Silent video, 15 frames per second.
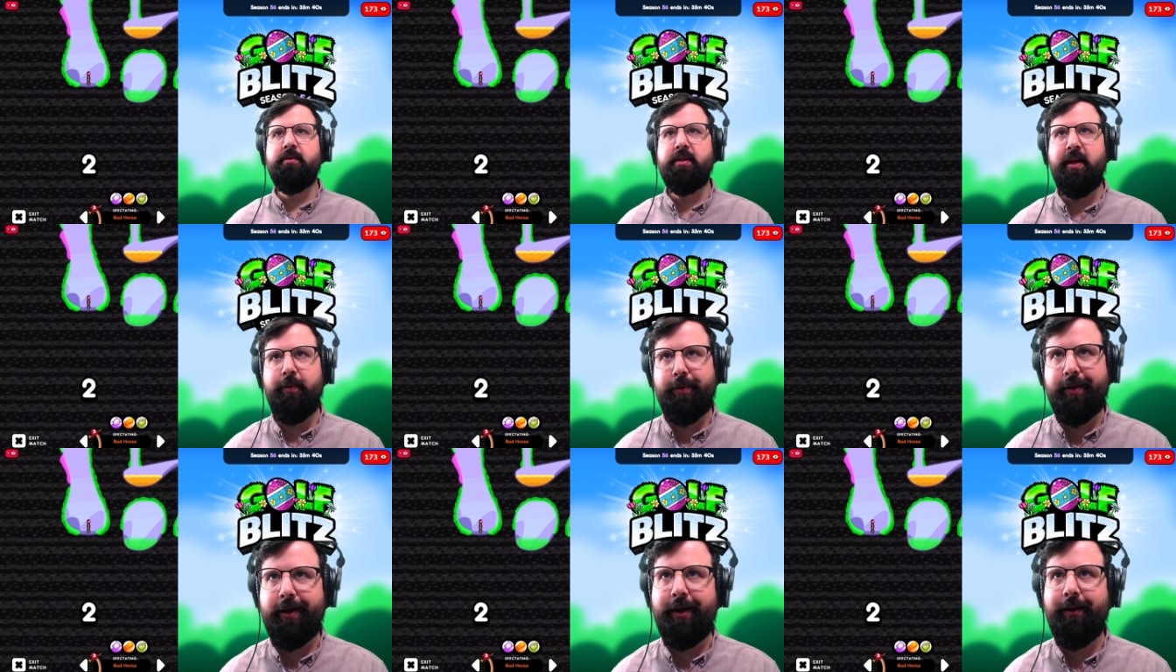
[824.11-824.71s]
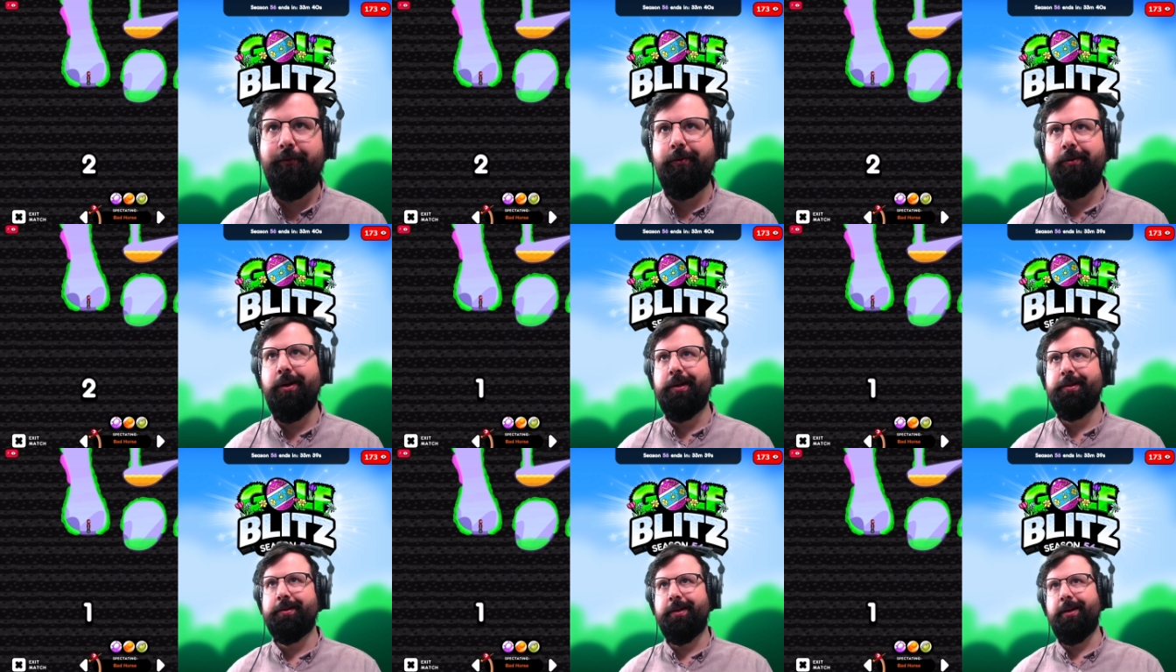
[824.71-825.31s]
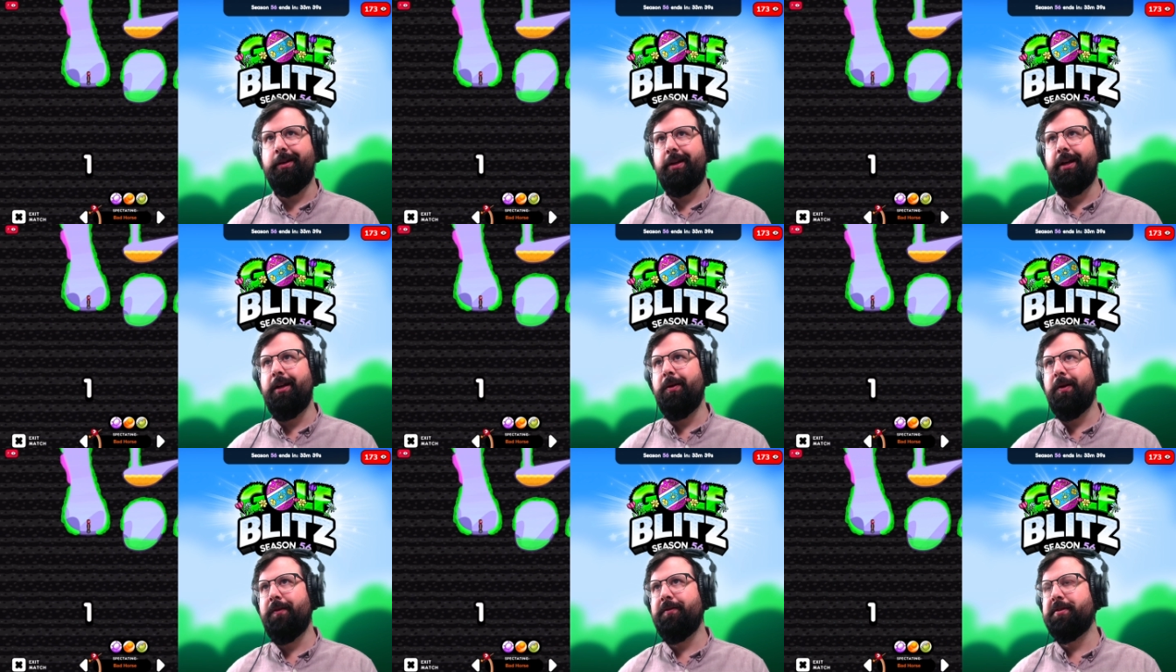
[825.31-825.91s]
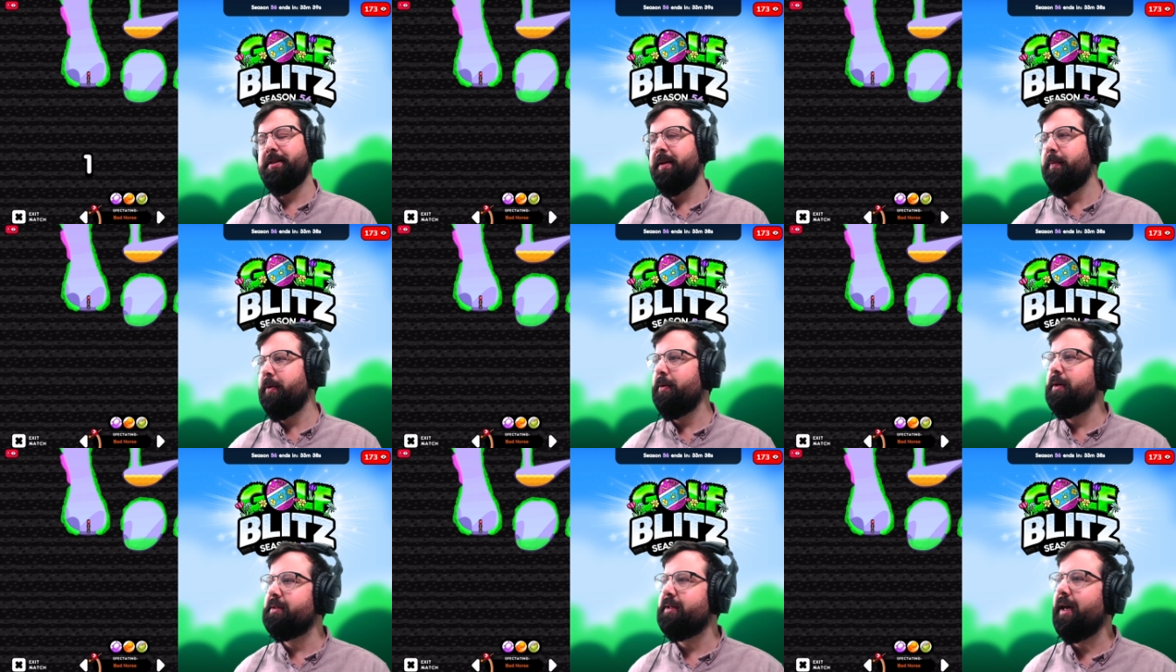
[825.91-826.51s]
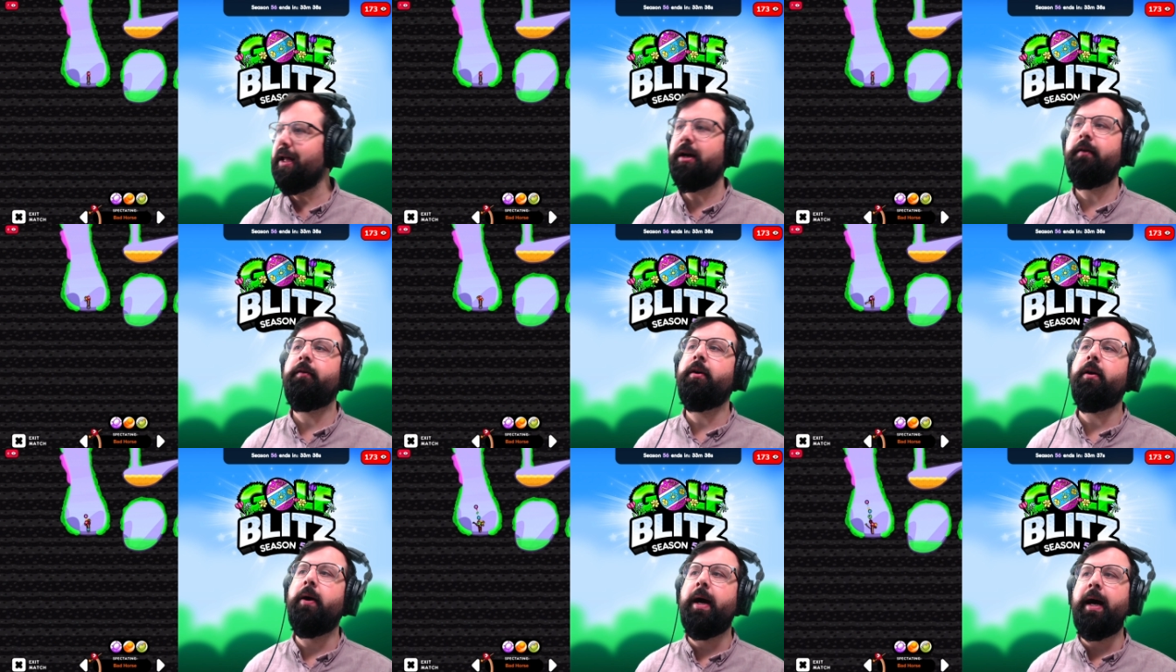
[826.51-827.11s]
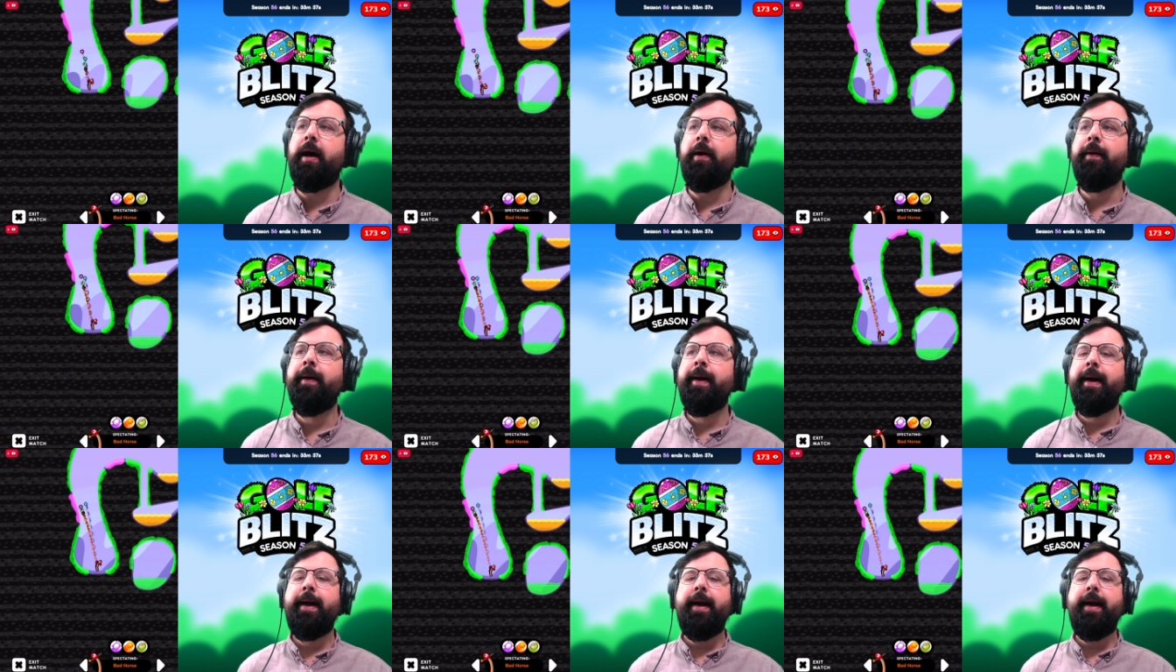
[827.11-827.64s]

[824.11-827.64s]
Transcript: Or is that what that even was? Or can you even sub to us? I don't even know how.